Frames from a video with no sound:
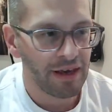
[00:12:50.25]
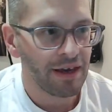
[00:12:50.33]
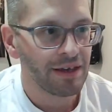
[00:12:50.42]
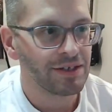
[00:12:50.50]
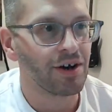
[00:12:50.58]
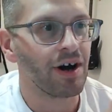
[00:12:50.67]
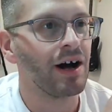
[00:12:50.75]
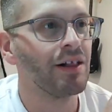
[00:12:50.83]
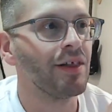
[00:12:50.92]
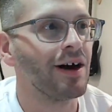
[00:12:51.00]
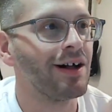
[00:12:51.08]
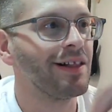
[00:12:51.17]

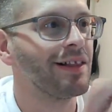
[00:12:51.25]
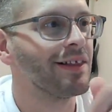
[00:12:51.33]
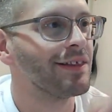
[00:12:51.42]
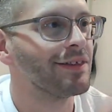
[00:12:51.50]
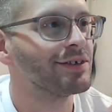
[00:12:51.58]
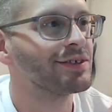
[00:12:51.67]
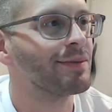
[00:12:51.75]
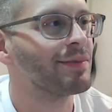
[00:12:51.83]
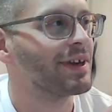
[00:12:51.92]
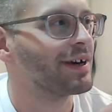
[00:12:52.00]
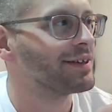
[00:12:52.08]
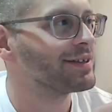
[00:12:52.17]
So there's something
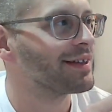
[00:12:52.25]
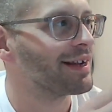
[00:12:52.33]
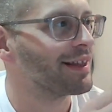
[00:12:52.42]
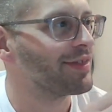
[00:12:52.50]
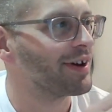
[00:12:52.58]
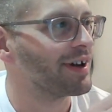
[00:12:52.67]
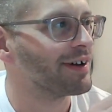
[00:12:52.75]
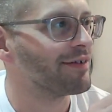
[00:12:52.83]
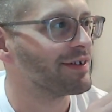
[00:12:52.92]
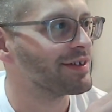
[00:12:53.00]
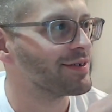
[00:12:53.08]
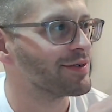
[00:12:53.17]
else that I thought of
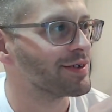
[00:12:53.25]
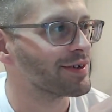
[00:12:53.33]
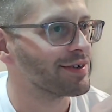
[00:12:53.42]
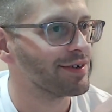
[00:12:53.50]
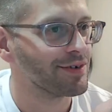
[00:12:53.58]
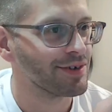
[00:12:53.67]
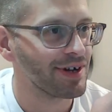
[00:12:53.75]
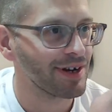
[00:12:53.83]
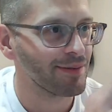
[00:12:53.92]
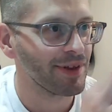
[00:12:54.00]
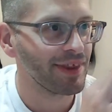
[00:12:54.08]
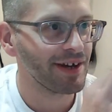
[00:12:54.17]
as you were talking
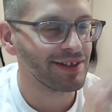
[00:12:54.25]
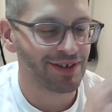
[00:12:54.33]
about that.